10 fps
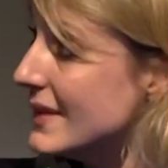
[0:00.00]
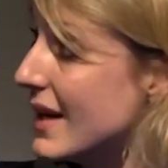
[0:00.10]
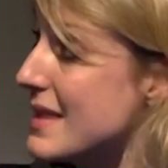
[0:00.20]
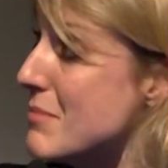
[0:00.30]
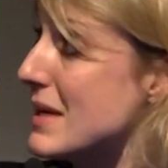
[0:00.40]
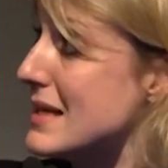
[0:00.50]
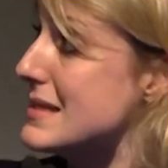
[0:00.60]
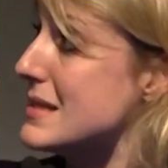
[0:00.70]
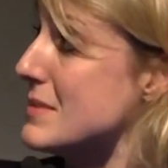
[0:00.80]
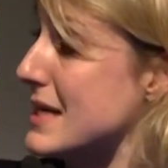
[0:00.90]
I then
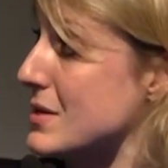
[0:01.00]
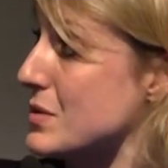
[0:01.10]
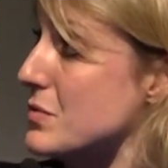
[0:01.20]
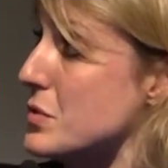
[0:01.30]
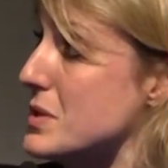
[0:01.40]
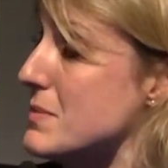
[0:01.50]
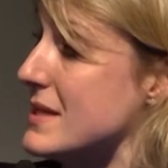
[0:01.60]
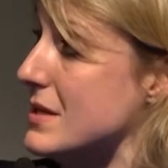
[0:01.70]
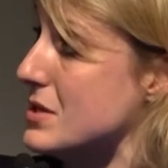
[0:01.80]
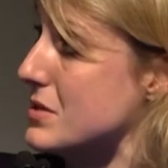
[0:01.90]
blended them down to a
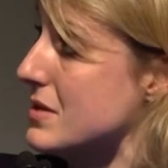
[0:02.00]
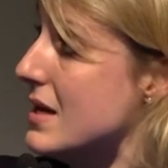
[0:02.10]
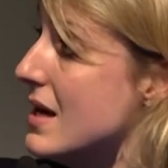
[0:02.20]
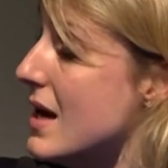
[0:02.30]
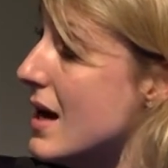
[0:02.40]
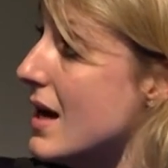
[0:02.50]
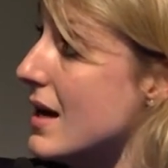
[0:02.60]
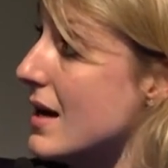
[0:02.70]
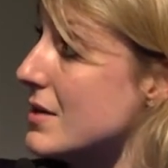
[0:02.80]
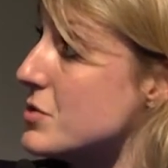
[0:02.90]
40%
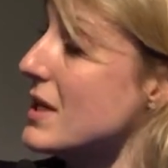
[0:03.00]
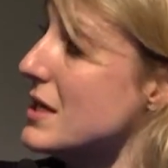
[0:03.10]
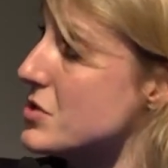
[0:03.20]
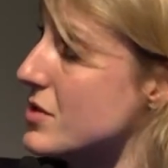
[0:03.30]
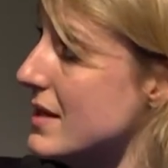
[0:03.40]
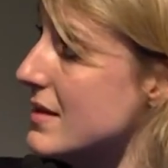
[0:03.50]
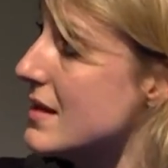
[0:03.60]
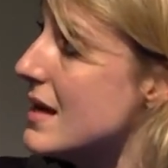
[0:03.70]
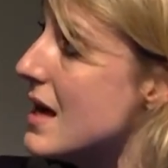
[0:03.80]
drinking strength.